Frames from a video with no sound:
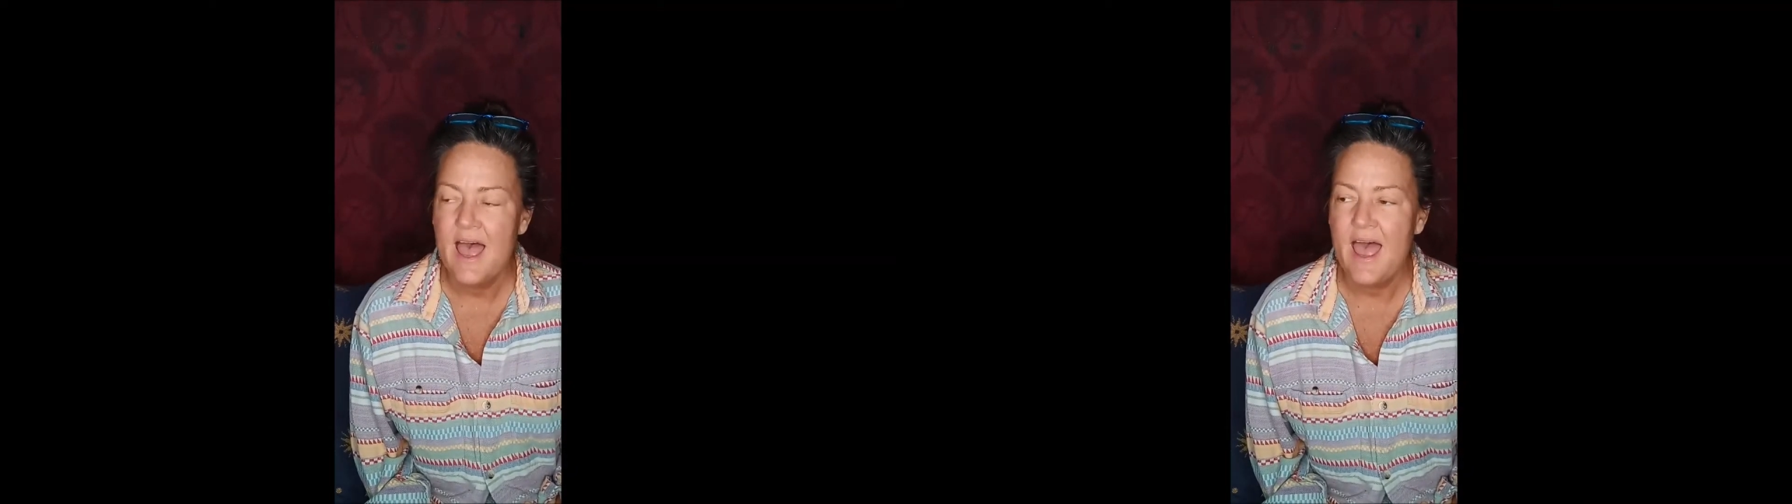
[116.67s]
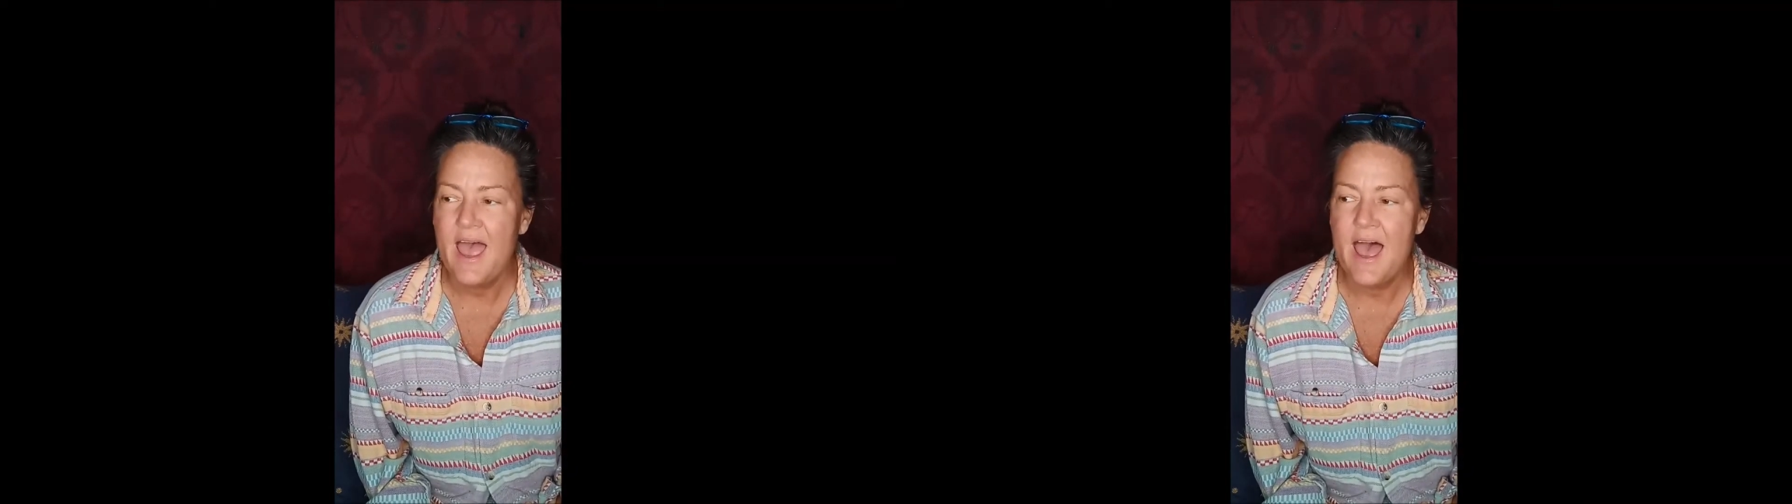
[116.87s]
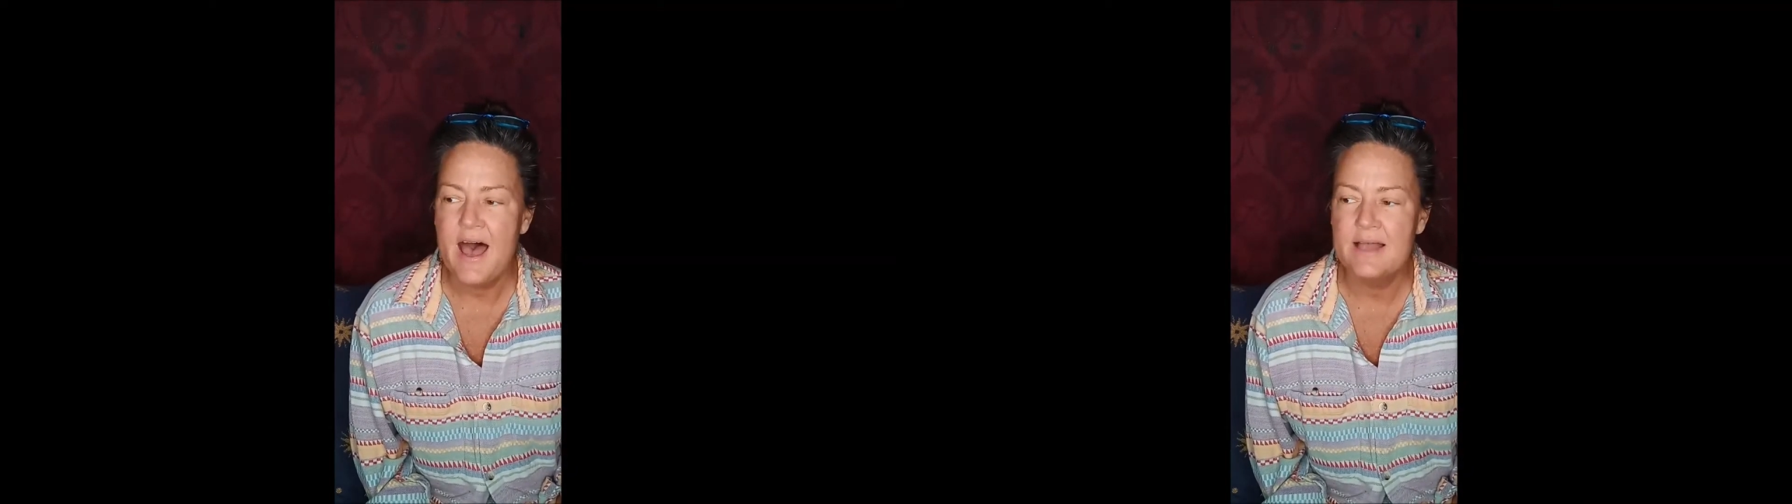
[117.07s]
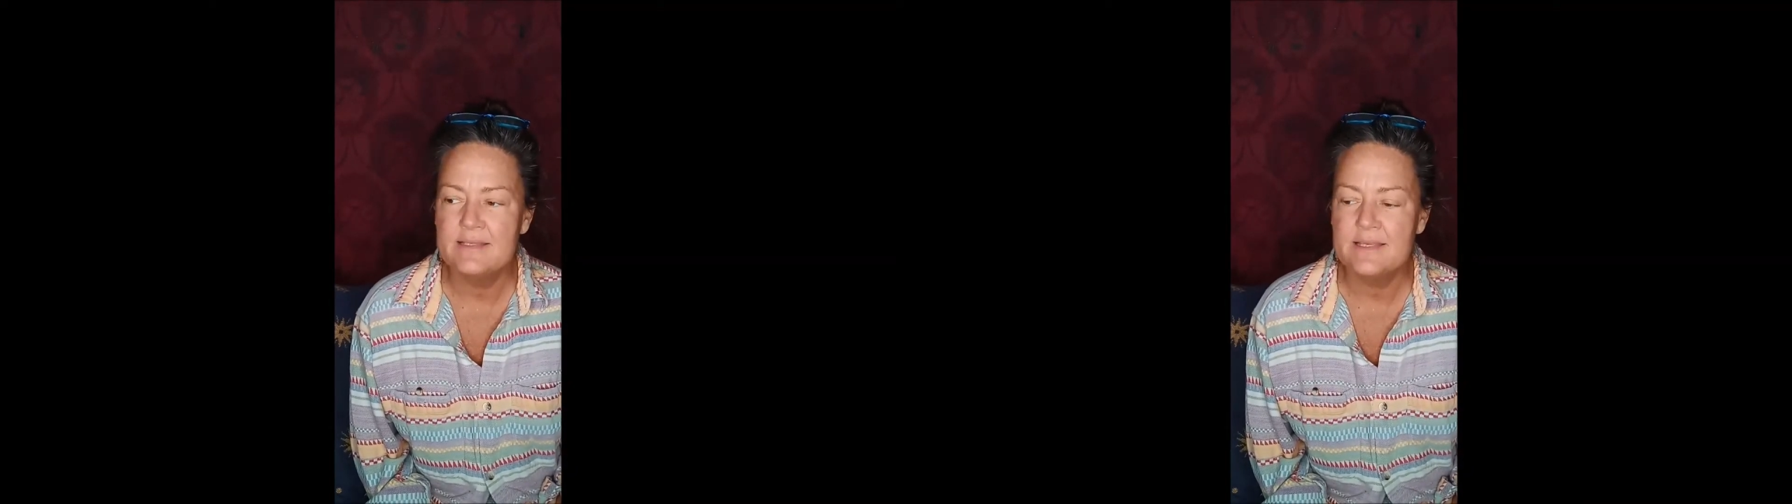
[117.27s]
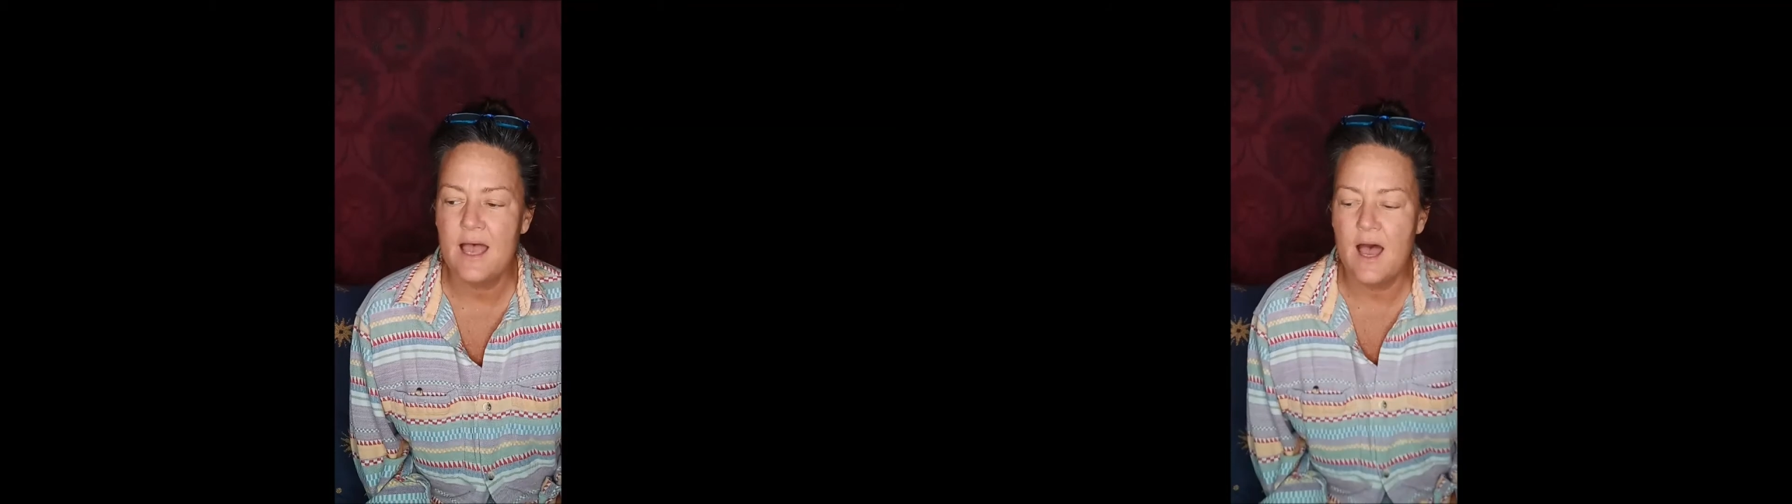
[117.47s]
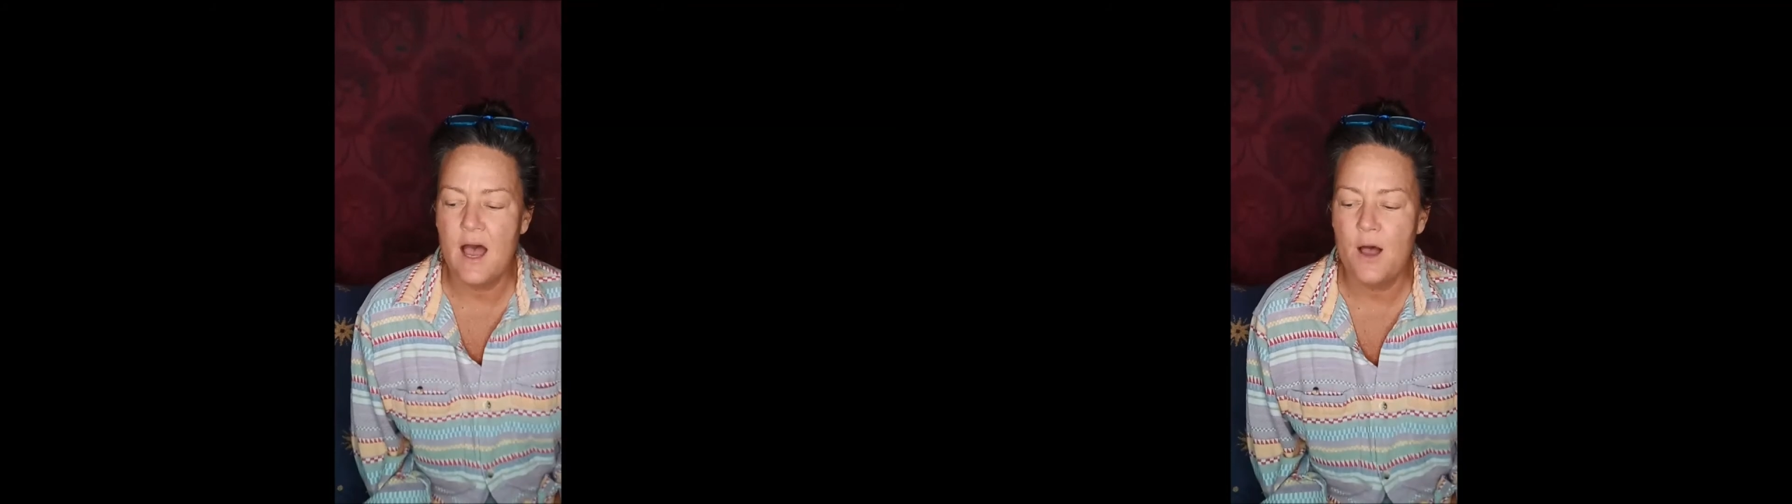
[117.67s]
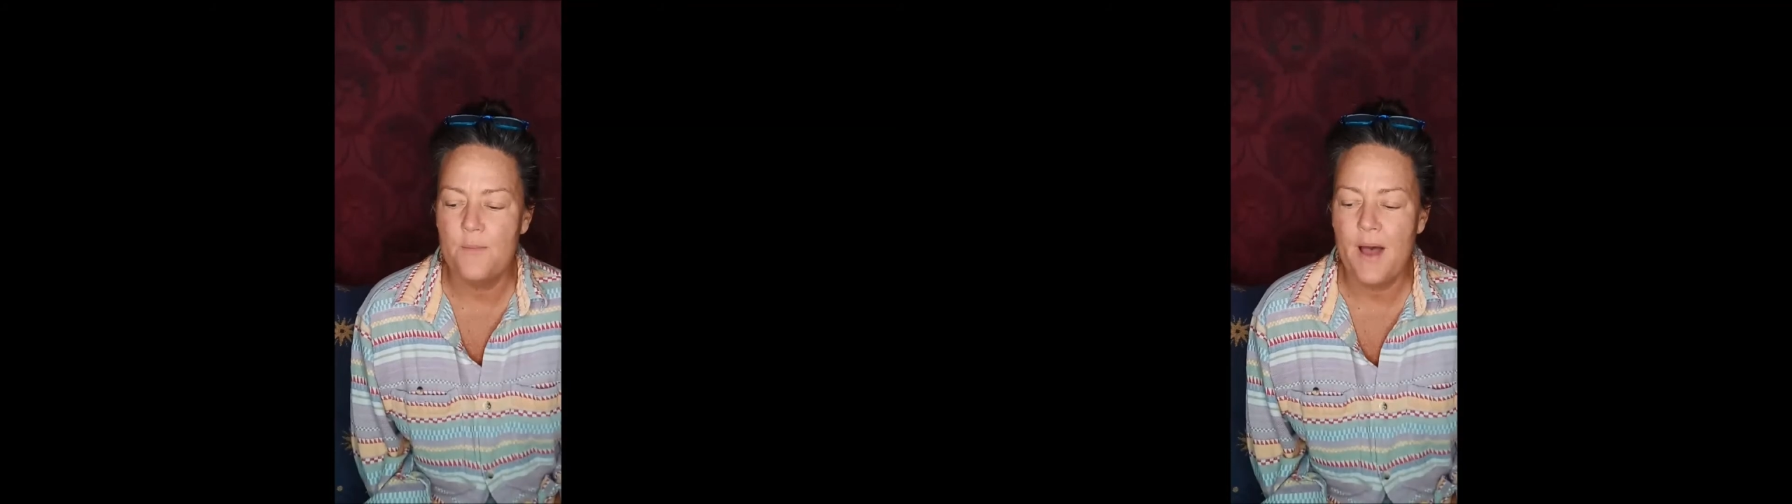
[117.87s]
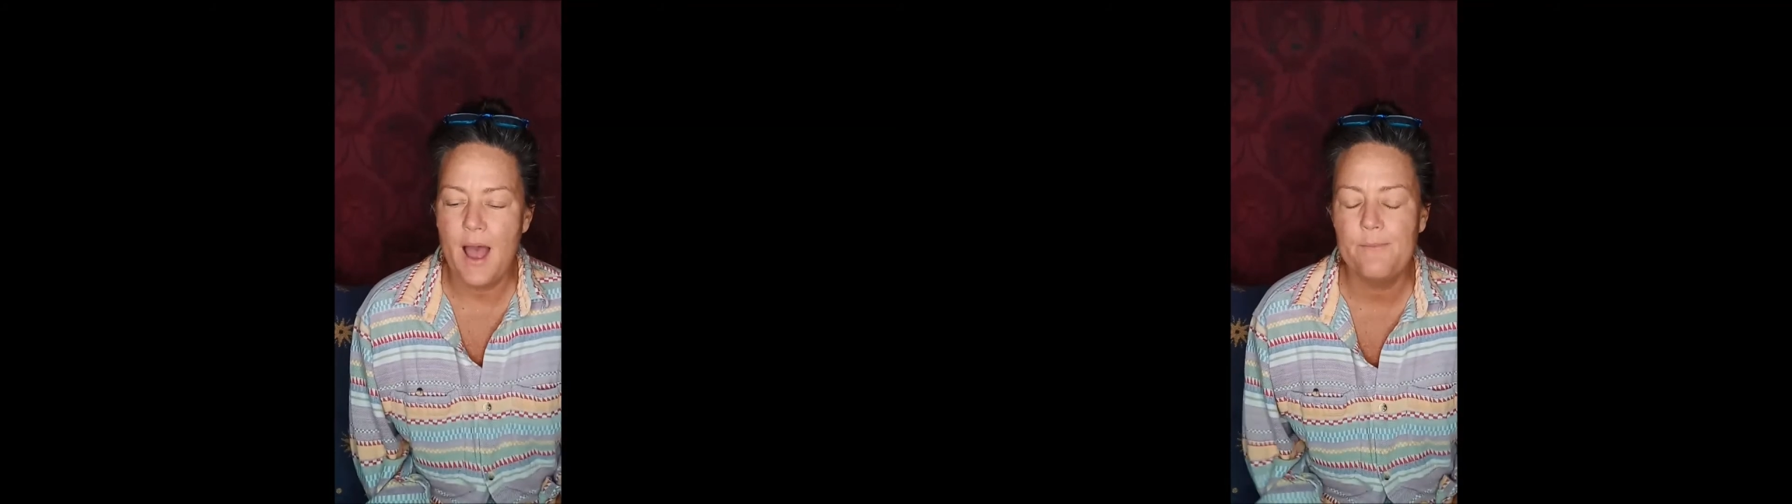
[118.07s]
And I